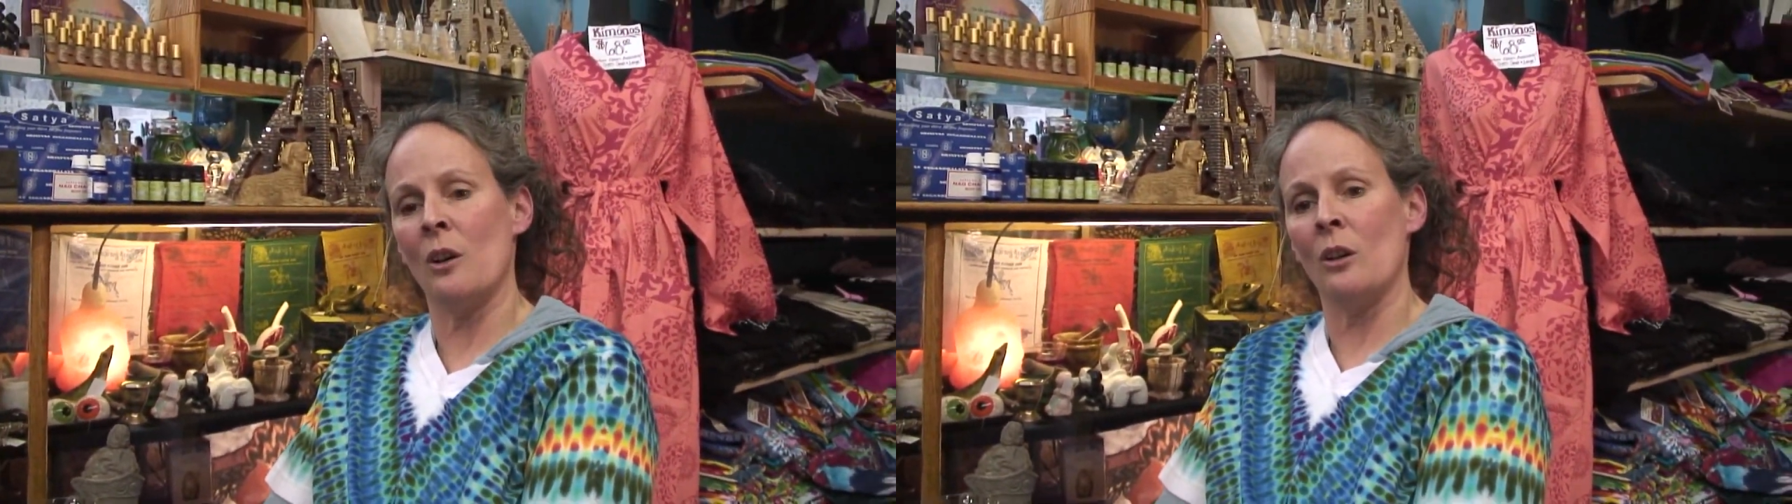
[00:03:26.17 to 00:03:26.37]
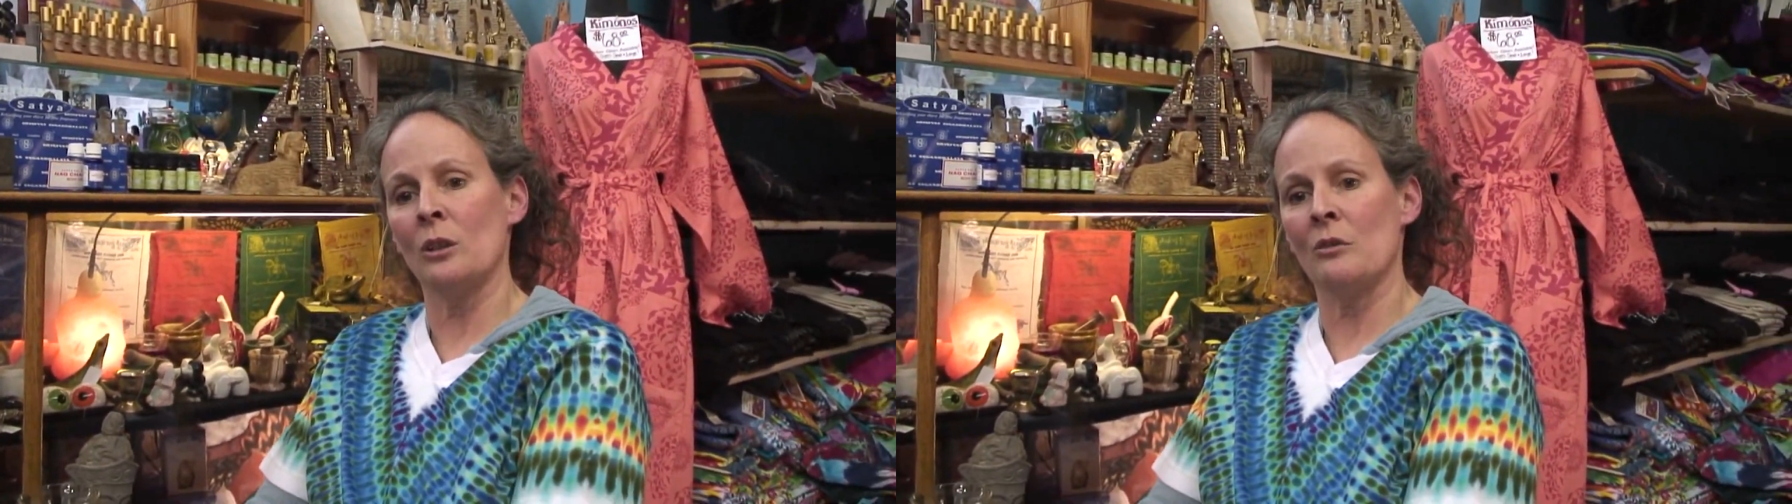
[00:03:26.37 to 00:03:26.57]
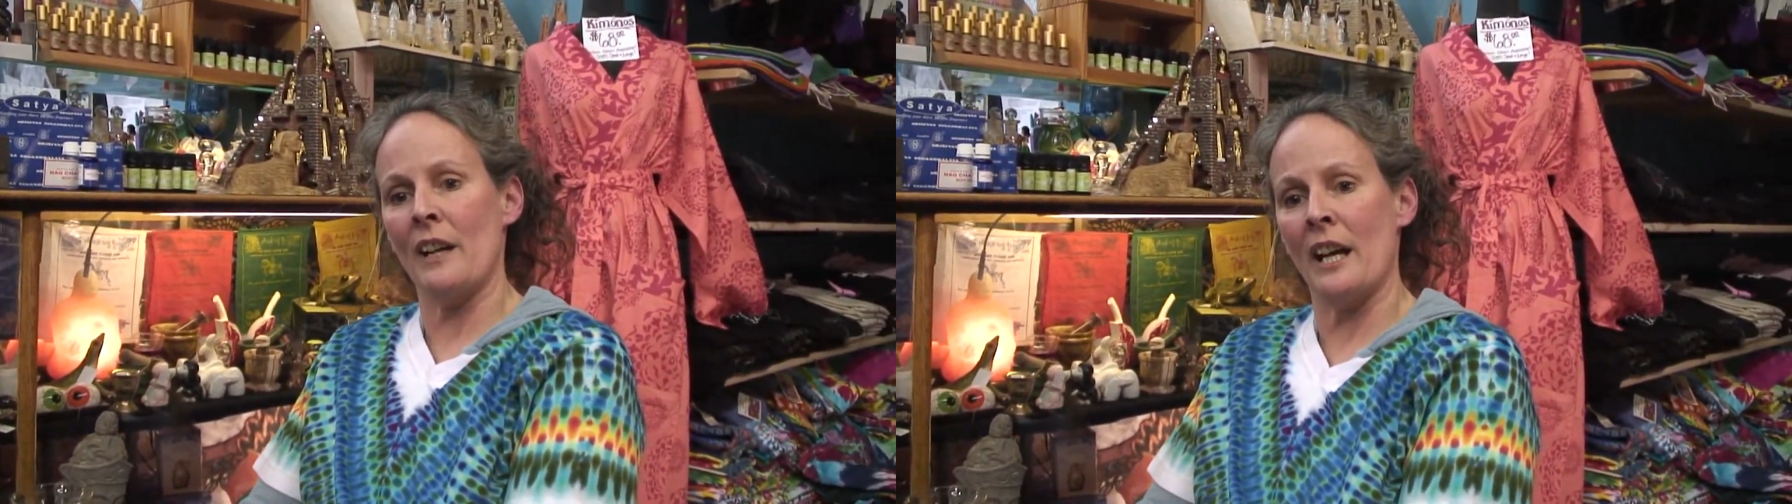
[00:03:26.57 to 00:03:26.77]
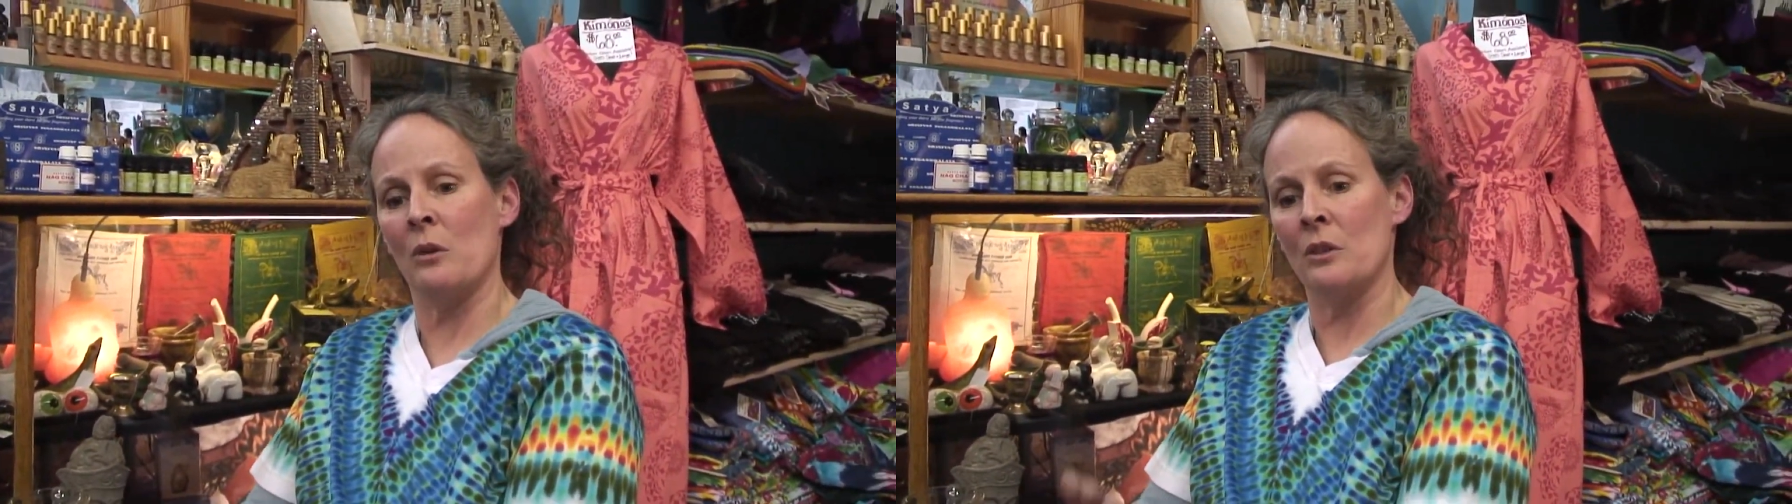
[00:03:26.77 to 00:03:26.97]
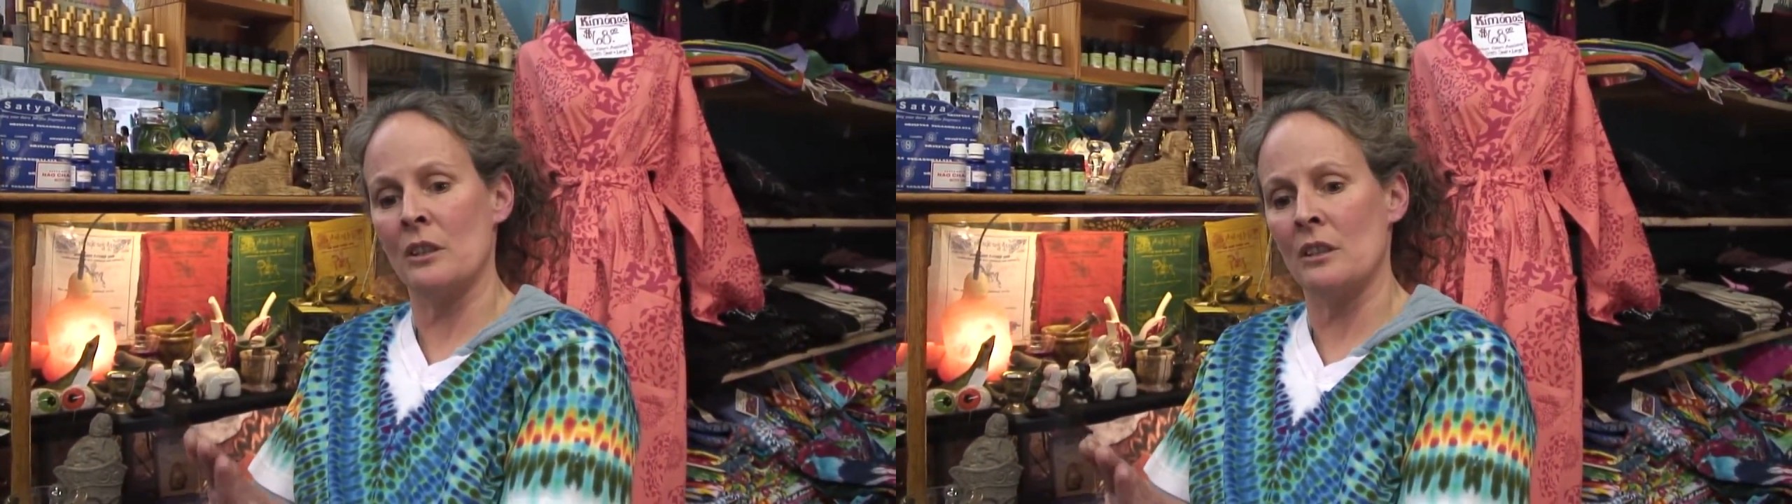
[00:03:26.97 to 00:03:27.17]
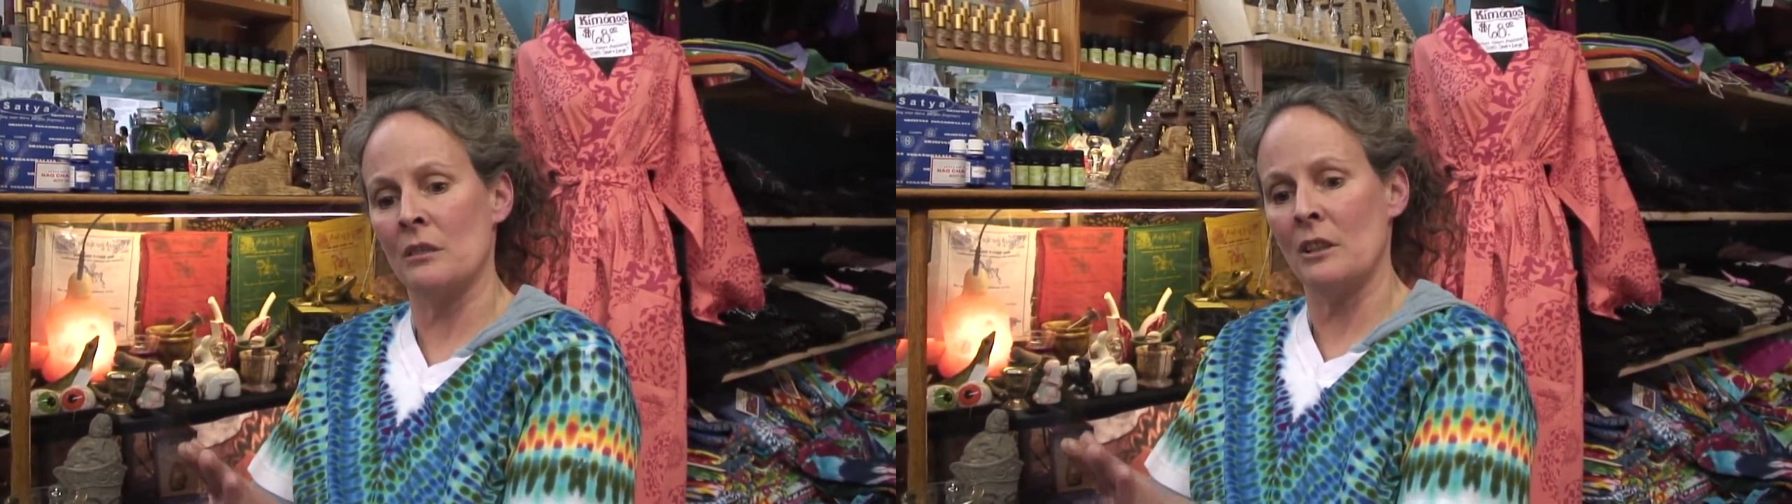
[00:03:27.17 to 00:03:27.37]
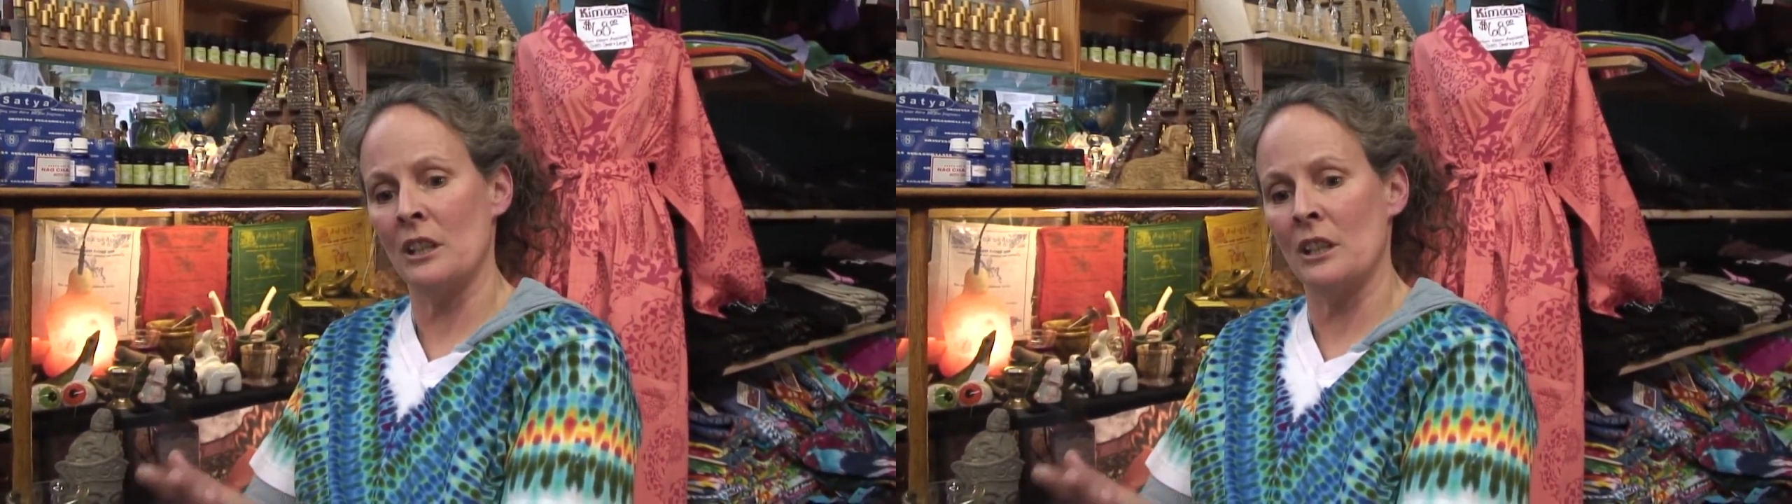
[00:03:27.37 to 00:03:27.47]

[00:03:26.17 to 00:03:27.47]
all of our